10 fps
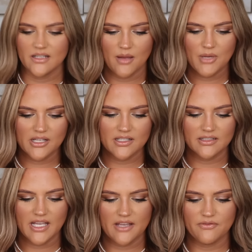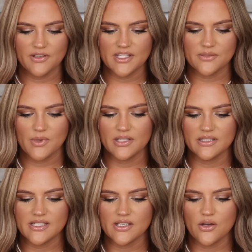I'm not gonna lie for this
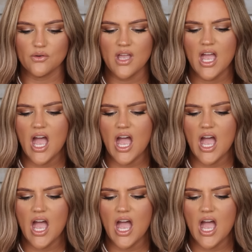one. So